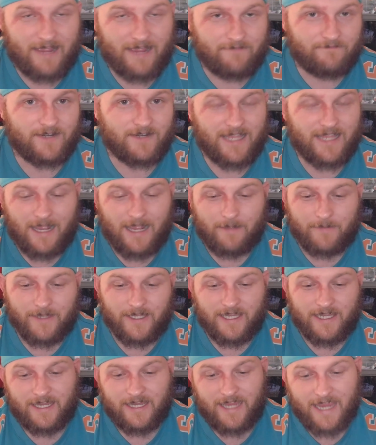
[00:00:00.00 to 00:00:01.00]
and Viliami
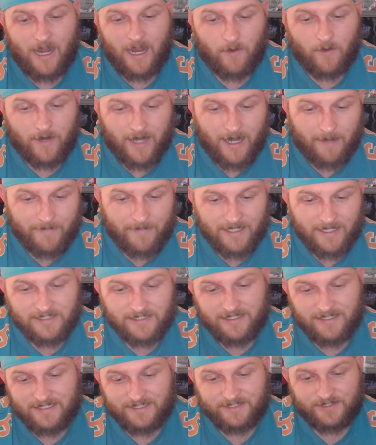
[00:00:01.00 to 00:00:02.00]
Kikau come into this